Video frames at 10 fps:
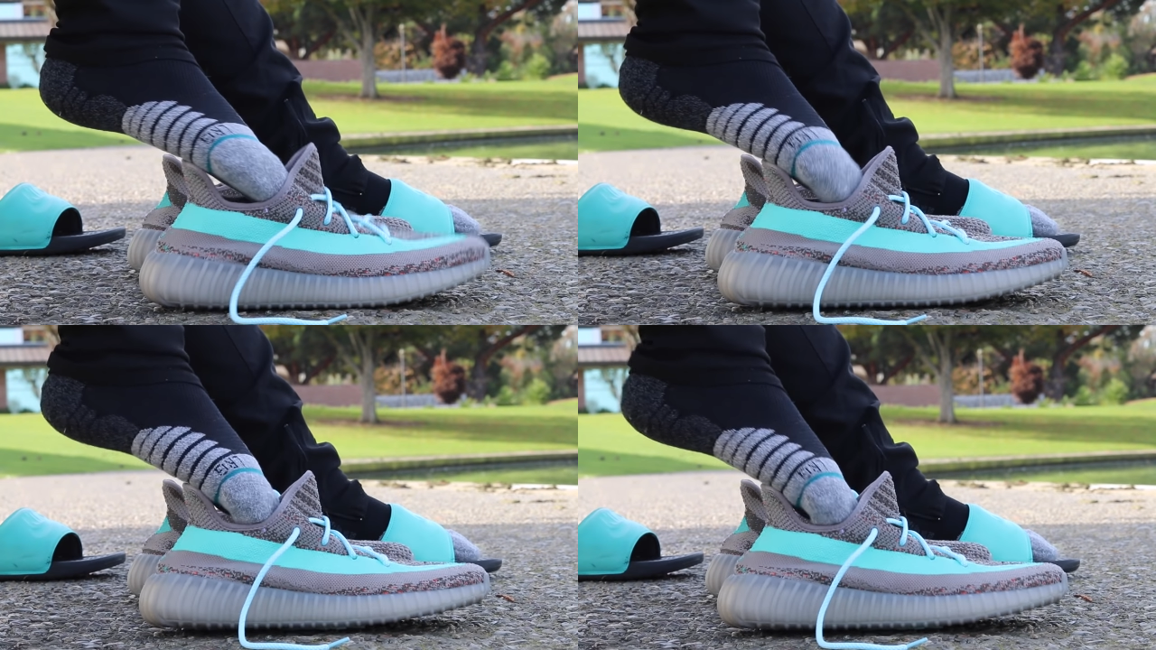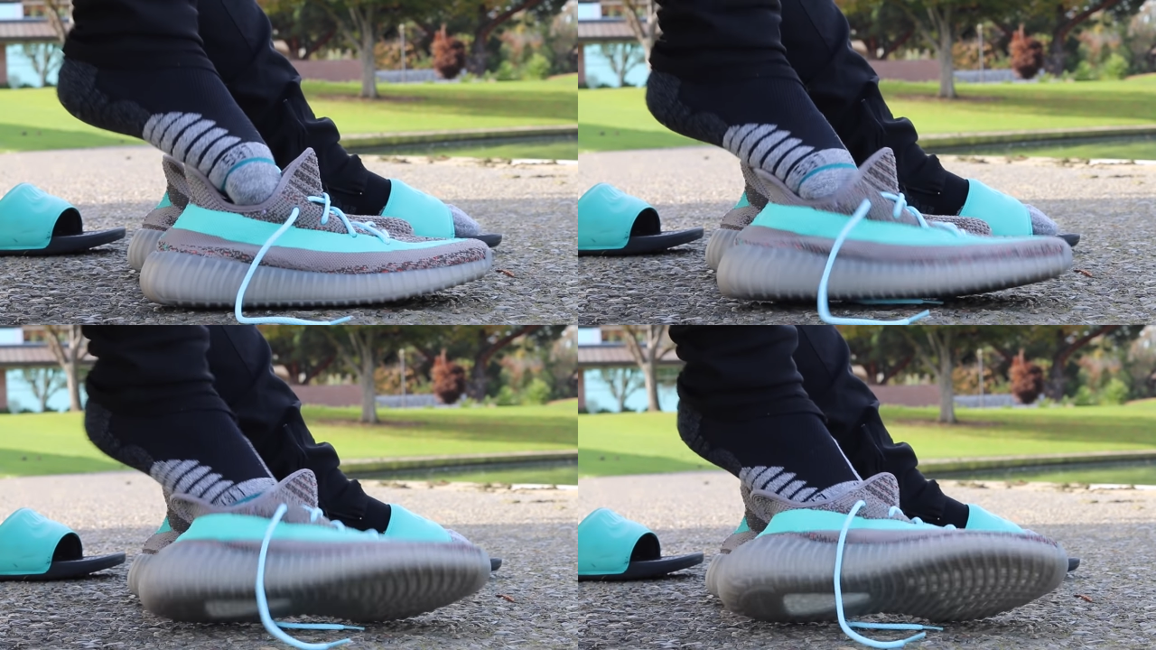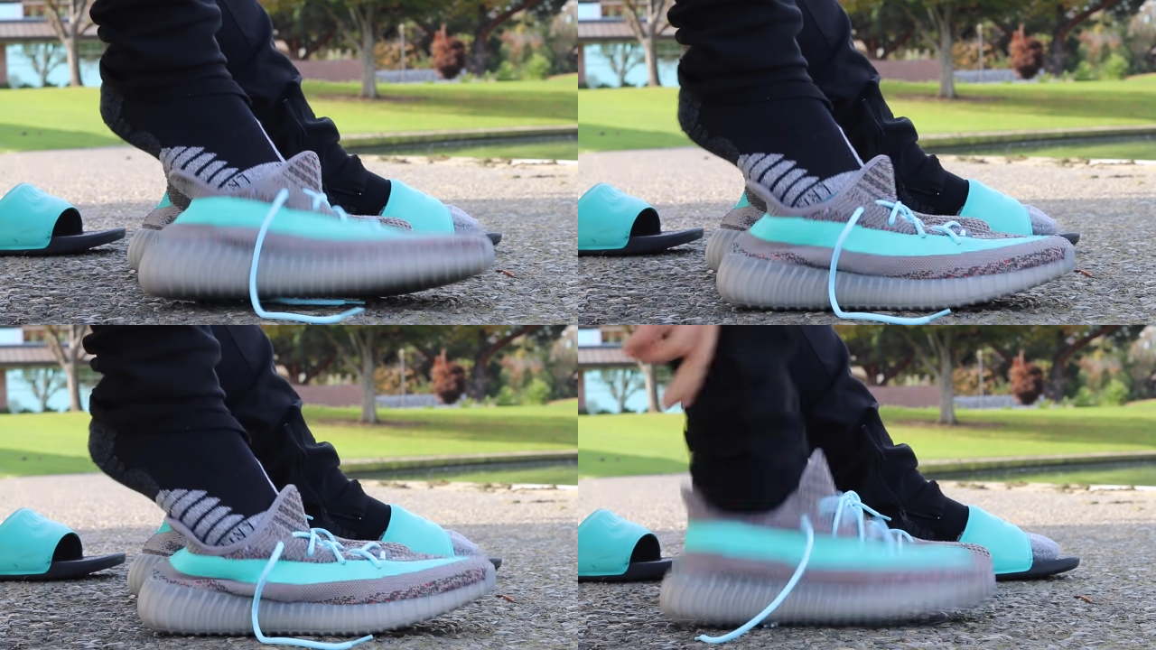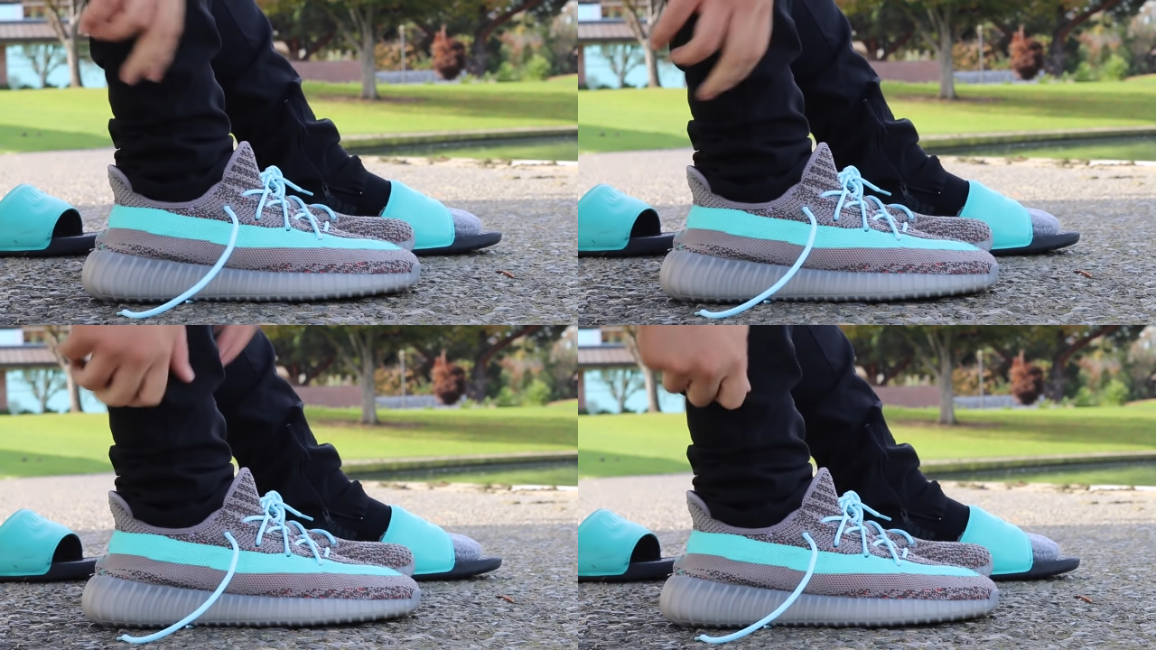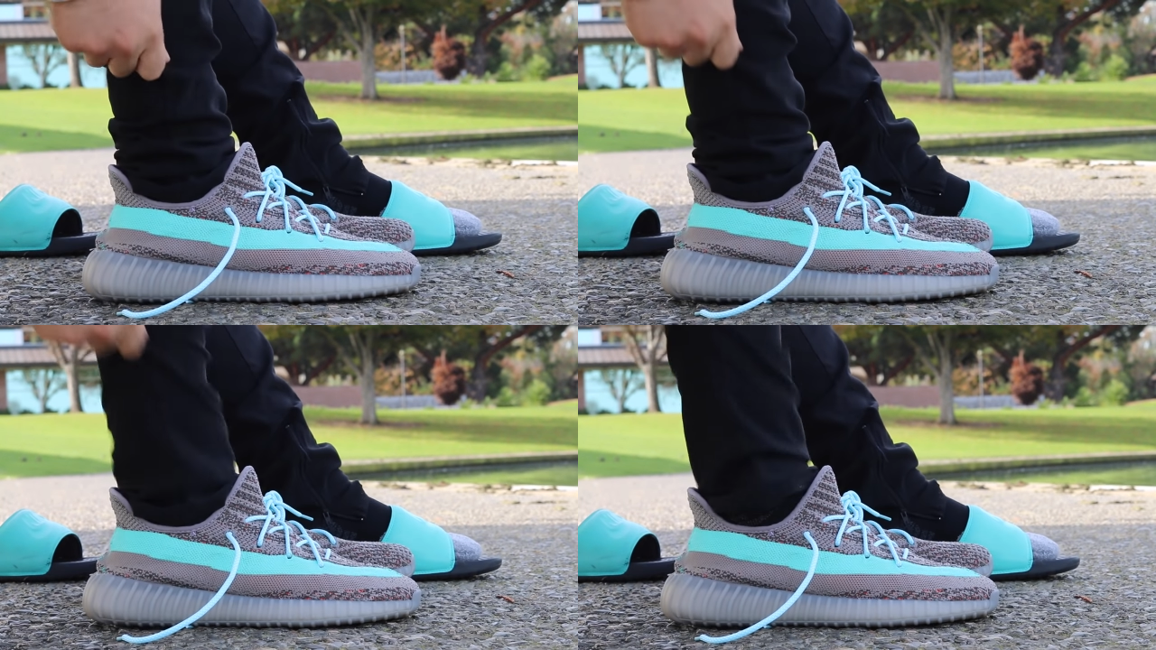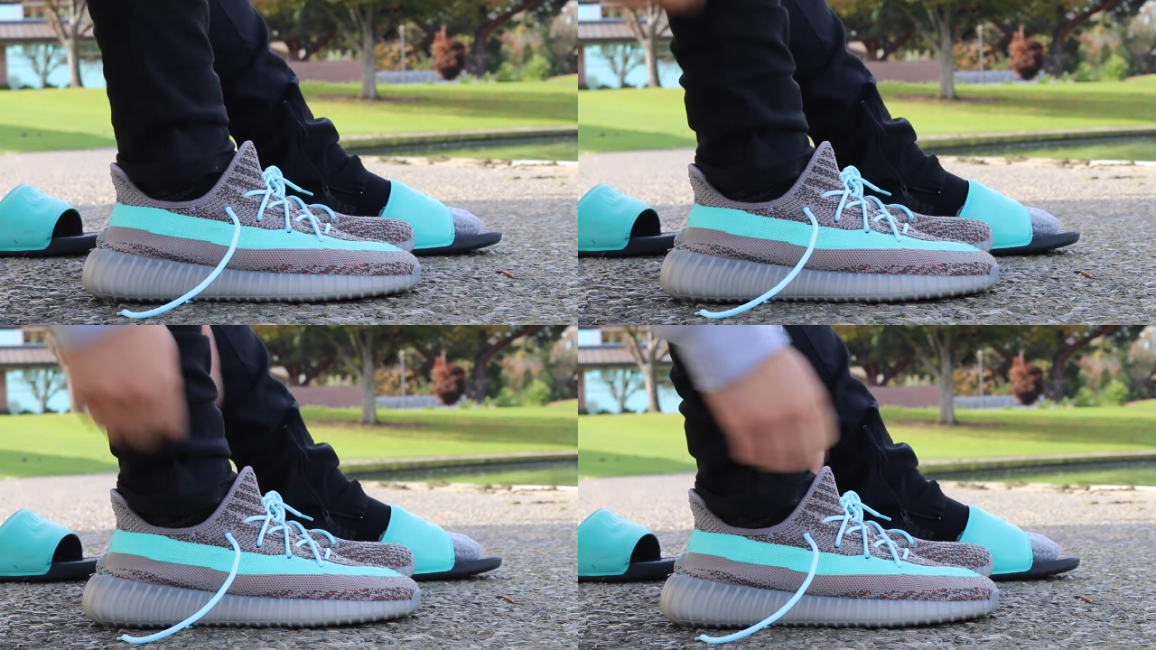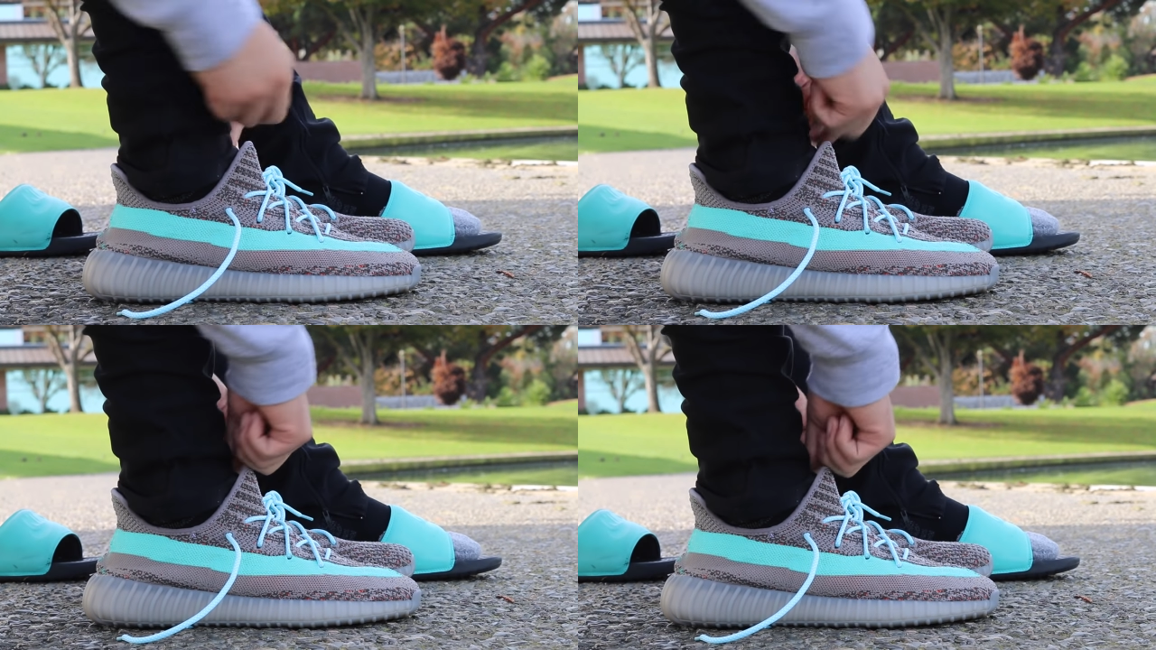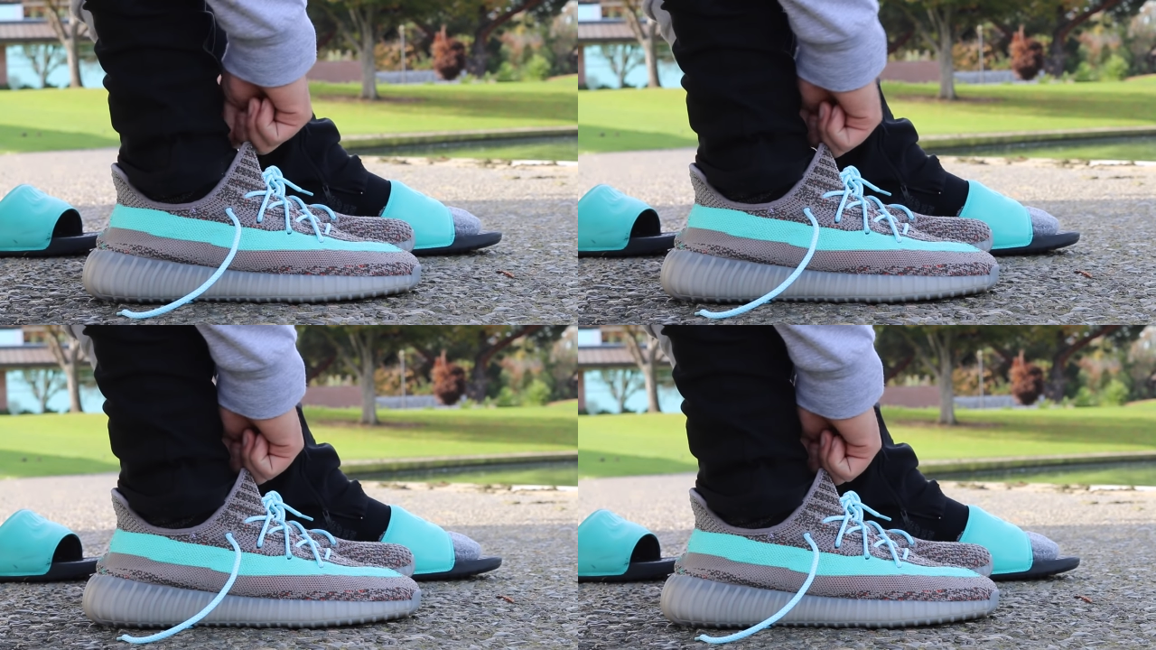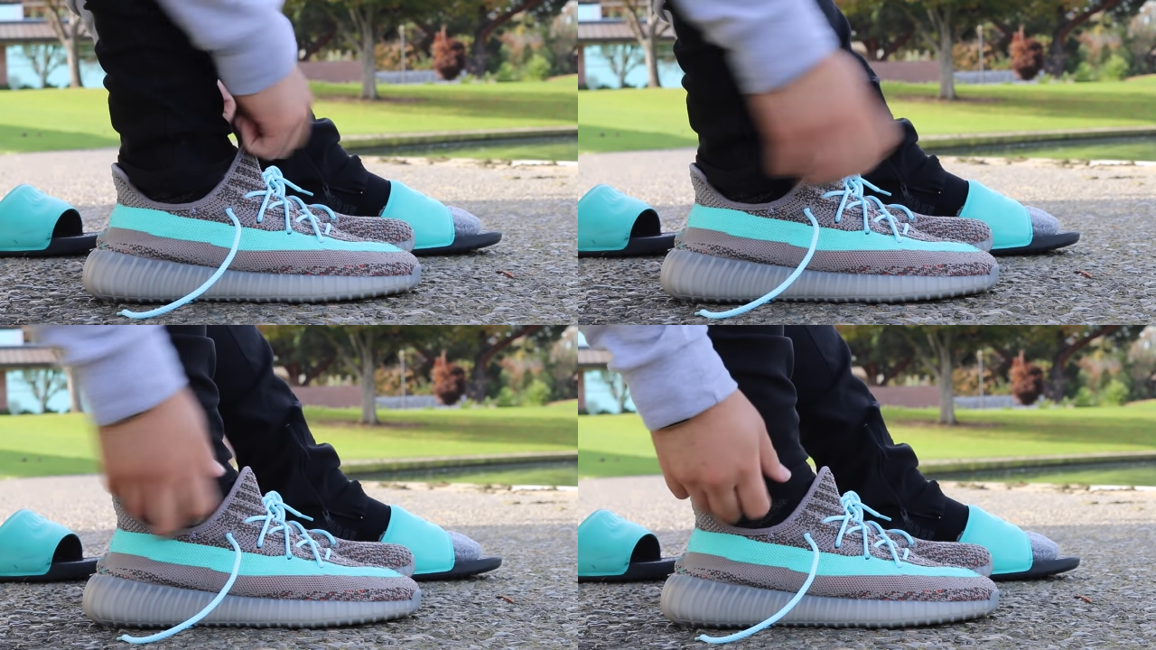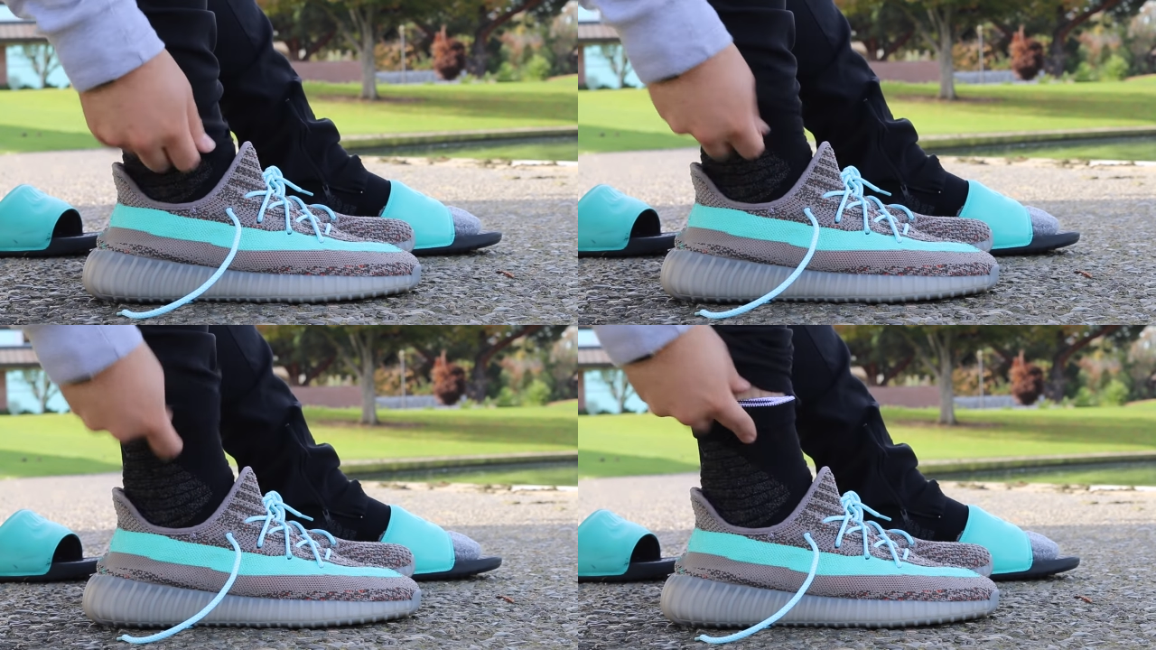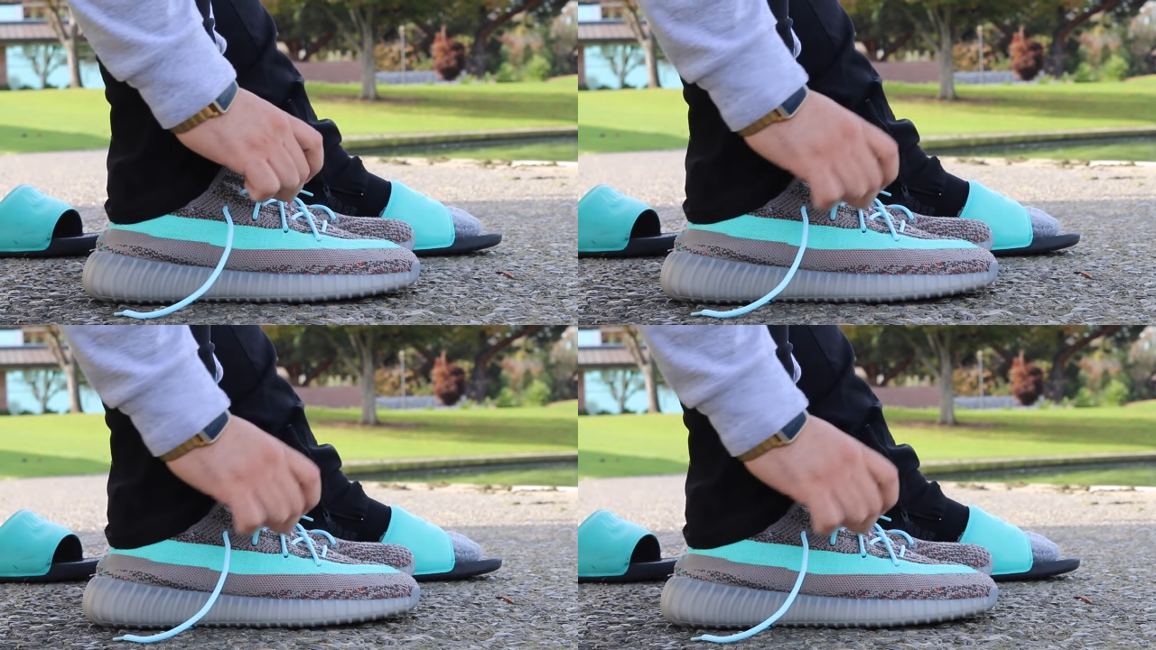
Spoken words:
Nobody's mouth can be seen.